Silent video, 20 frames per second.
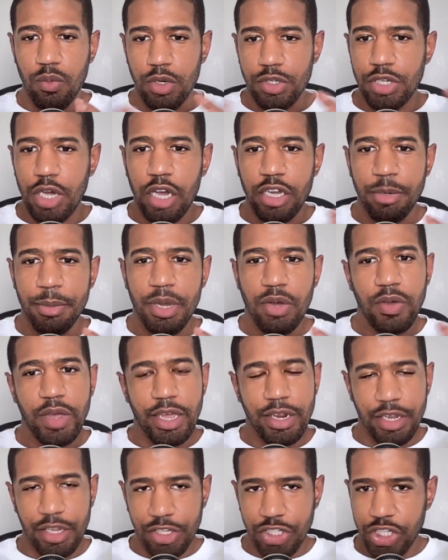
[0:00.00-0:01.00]
talking about and
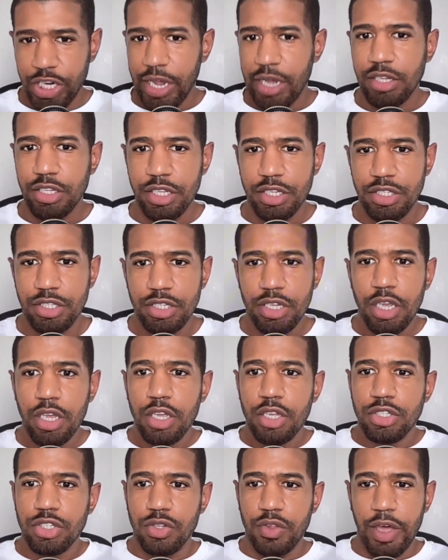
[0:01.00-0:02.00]
a checklist
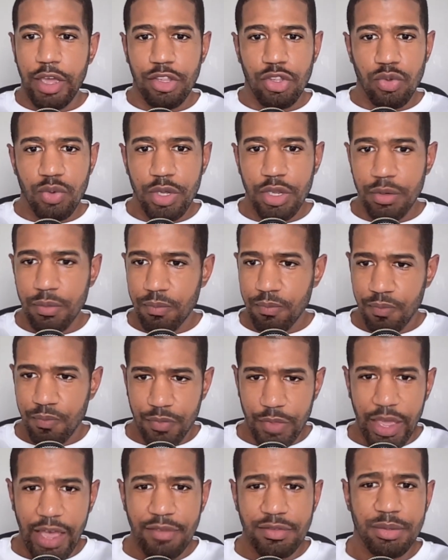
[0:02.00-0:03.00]
so that you can
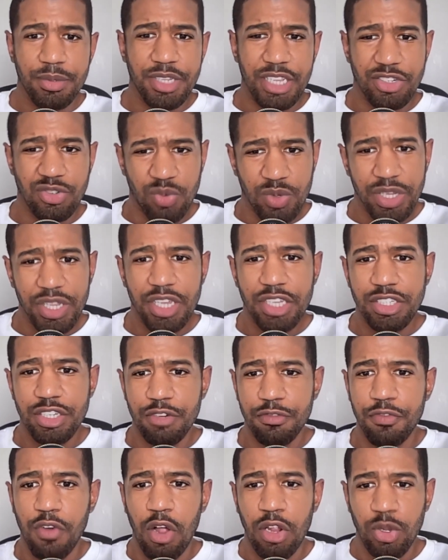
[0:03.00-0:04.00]
have something that's really easy to
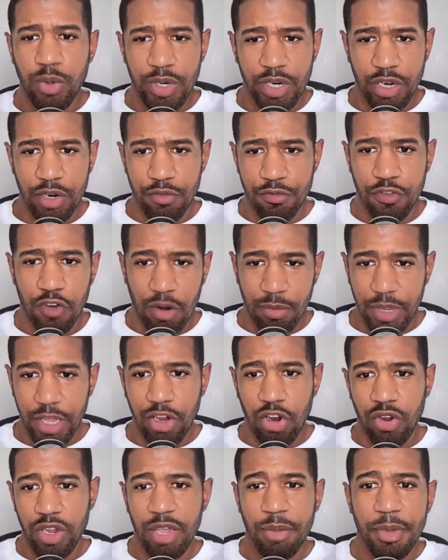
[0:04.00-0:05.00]
follow and confirm that
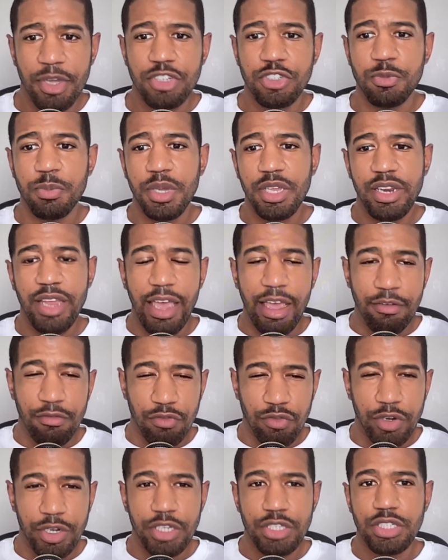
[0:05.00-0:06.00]
your emails meet
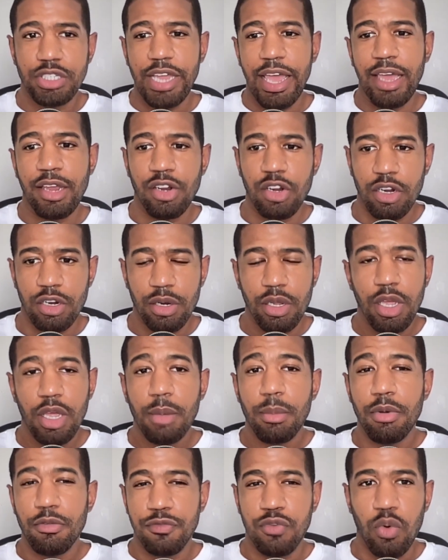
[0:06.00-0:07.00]
every standard
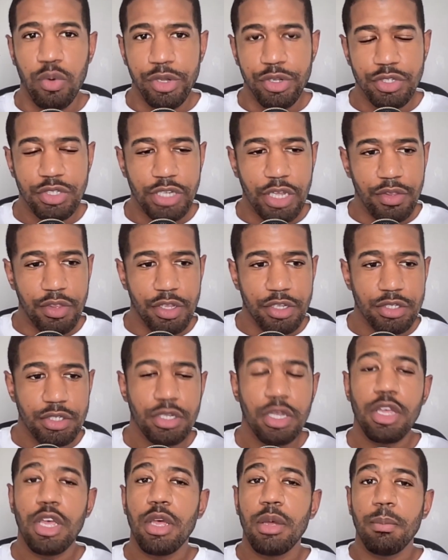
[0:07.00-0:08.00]
before you send this.
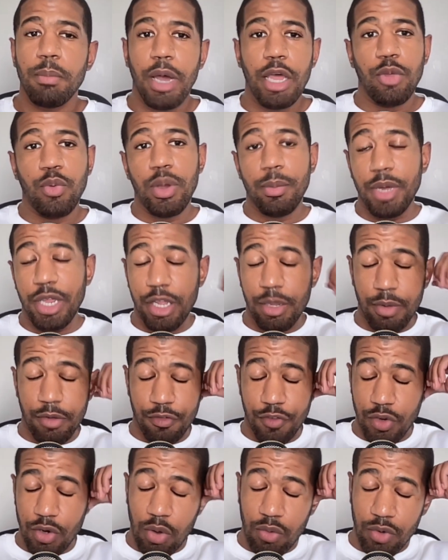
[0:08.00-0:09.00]
By the way, if
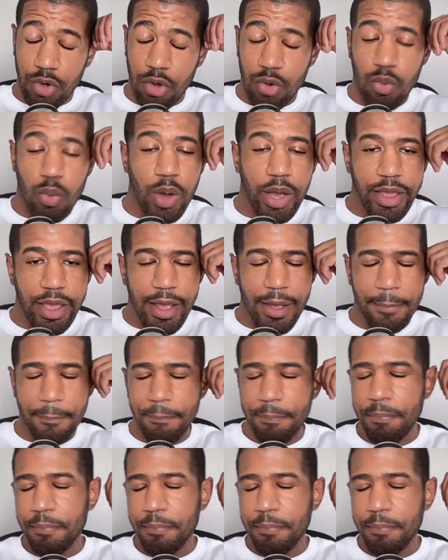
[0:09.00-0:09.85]
you don't know who I am,